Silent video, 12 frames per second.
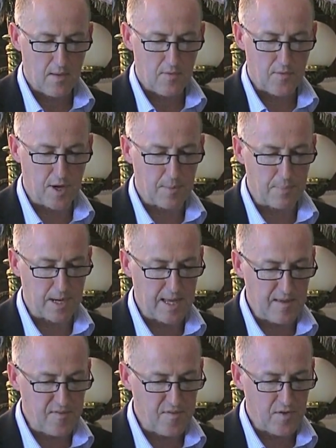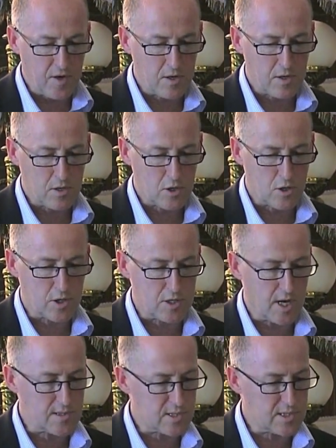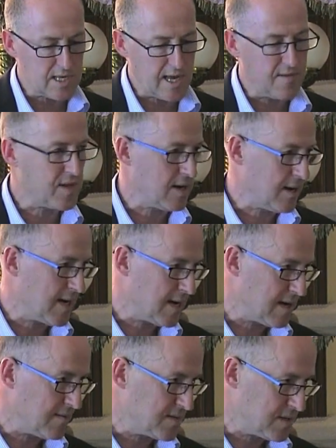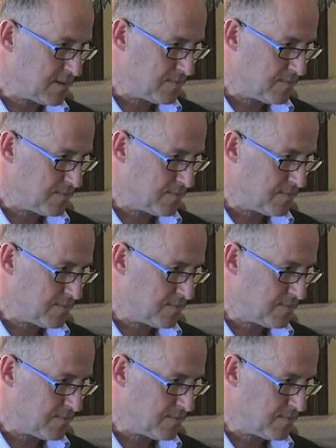Their belief could not save their lives,